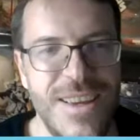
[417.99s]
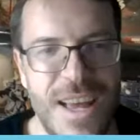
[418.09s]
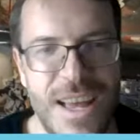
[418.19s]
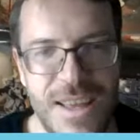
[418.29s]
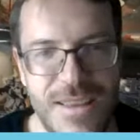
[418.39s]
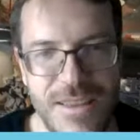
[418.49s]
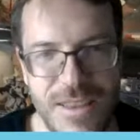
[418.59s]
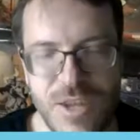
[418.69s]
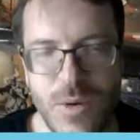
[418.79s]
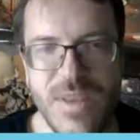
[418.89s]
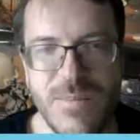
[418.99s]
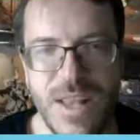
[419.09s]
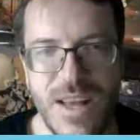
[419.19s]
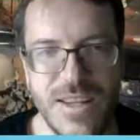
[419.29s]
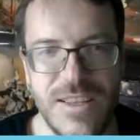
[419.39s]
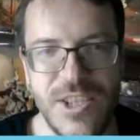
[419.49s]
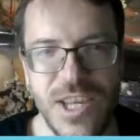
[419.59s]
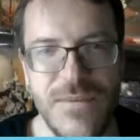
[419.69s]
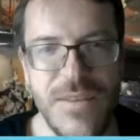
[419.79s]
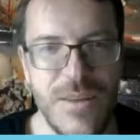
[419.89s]
the toys belonged to the
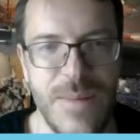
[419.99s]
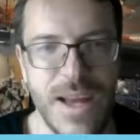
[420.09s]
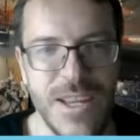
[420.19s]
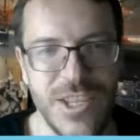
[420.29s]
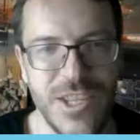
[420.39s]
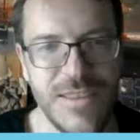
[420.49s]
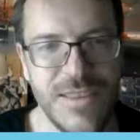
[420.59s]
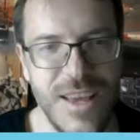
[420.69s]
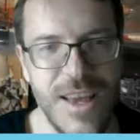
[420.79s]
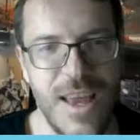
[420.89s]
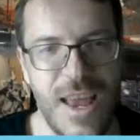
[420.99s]
shelf in their packages,